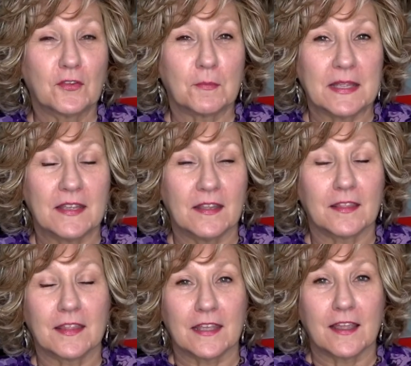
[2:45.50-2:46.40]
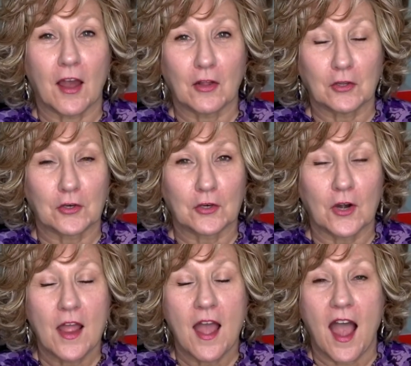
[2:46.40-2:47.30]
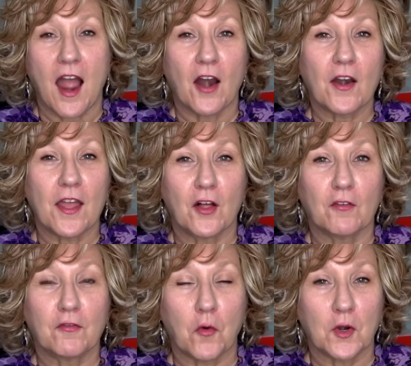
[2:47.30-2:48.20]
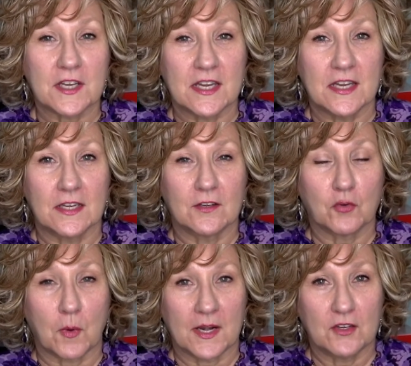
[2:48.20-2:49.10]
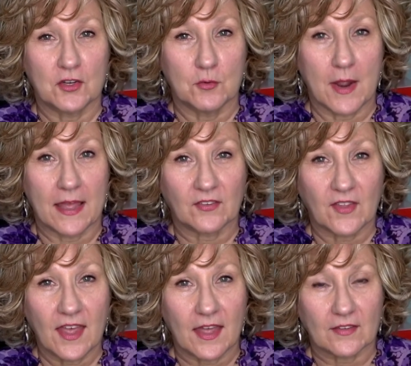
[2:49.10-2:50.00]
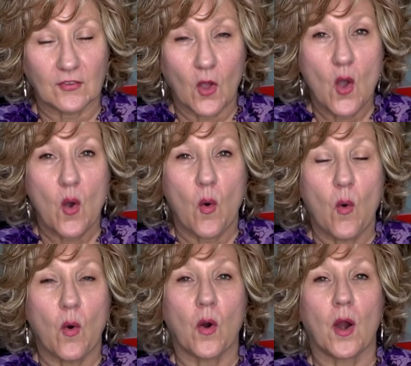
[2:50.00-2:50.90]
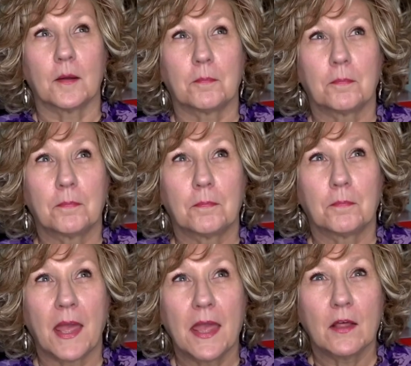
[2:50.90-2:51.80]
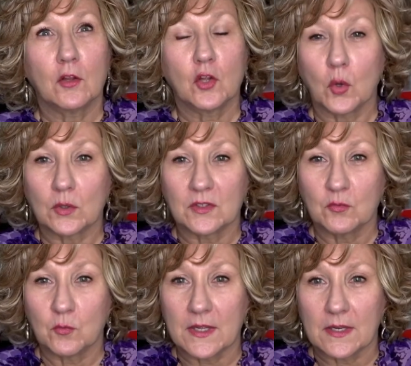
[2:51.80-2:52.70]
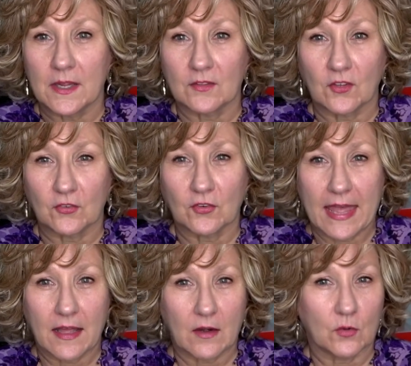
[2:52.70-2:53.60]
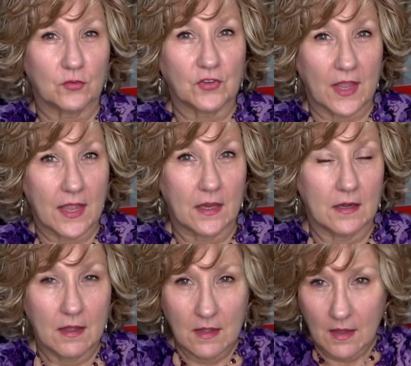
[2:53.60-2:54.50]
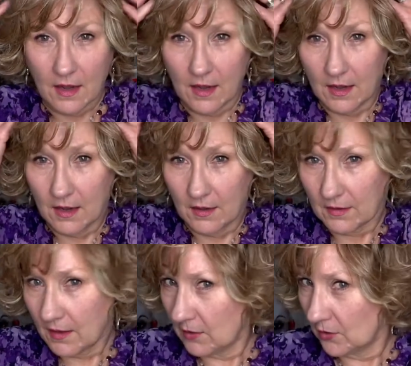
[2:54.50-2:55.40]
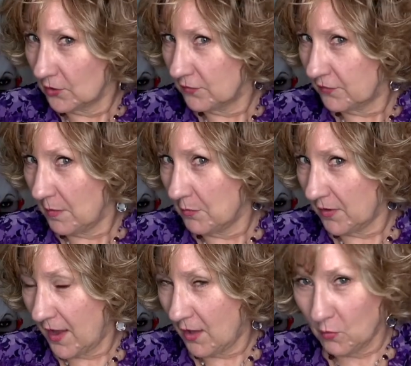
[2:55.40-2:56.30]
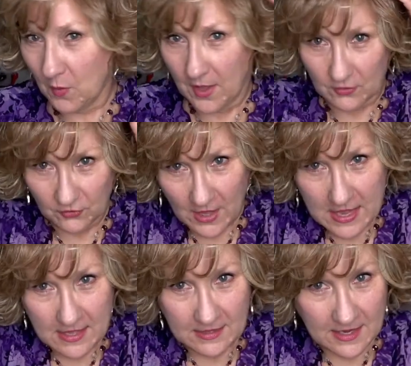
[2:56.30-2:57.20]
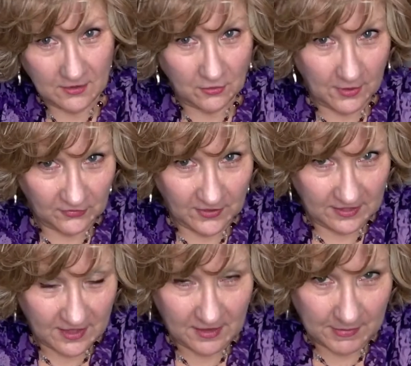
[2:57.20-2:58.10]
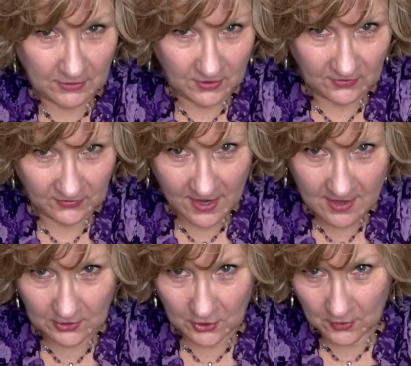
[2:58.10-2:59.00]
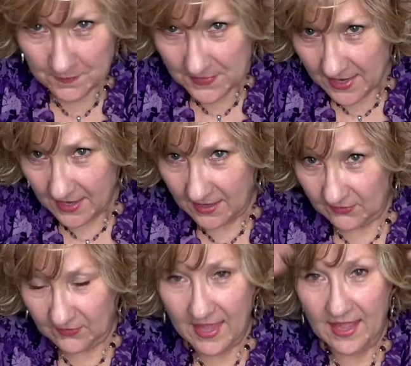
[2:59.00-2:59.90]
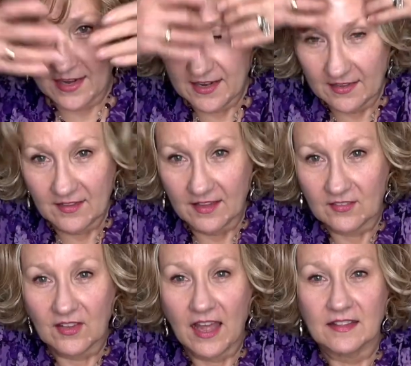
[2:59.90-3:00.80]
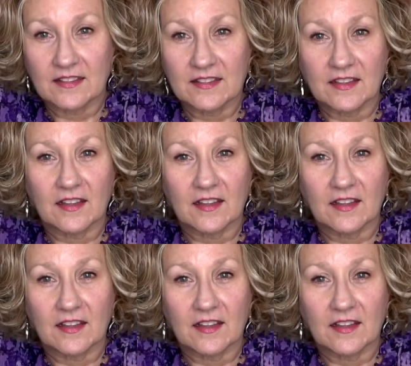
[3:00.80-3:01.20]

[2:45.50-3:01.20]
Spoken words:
to be the color RL1422SS, or pale golden wheat. It's a shadow shade color from Raquel Welch. The interesting thing about this color is that it's got the